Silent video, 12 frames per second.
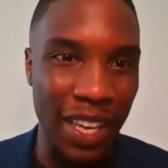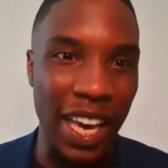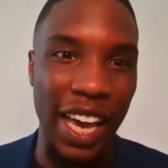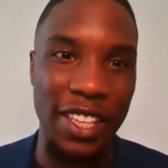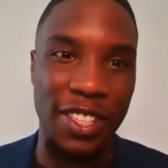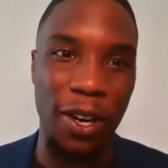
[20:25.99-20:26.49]

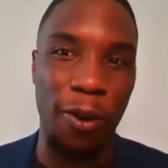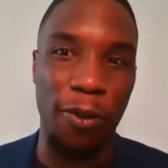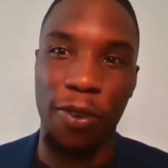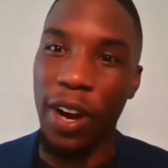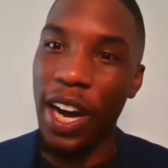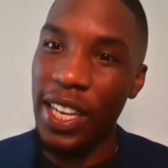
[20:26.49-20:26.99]
And so
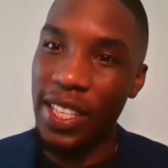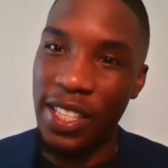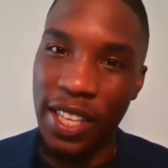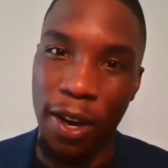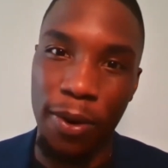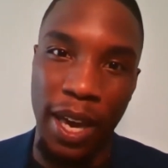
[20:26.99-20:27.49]
for us, it's
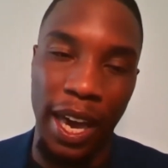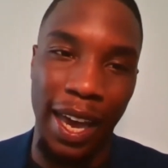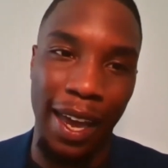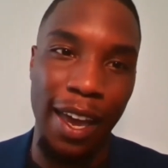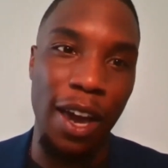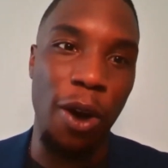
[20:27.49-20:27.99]
like, okay,
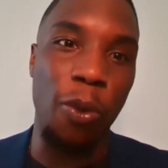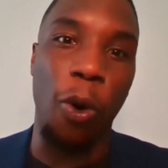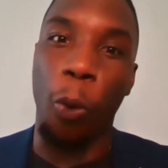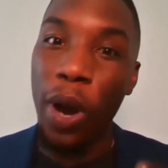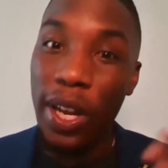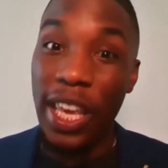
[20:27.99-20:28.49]
well,
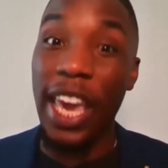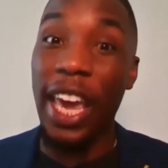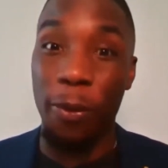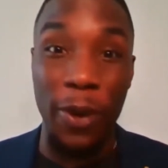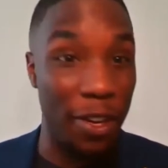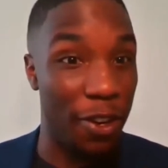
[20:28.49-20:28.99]
what
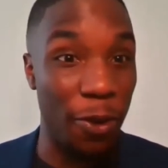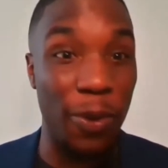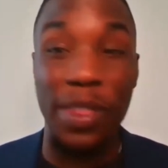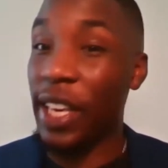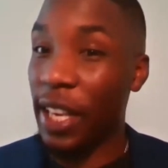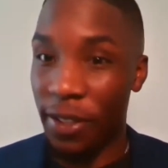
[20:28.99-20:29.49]
can we do
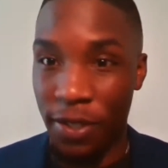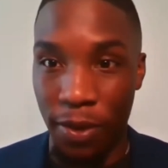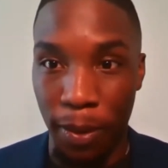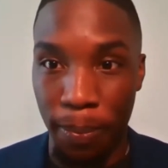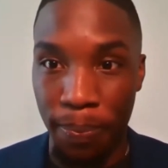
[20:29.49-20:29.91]
in the interim?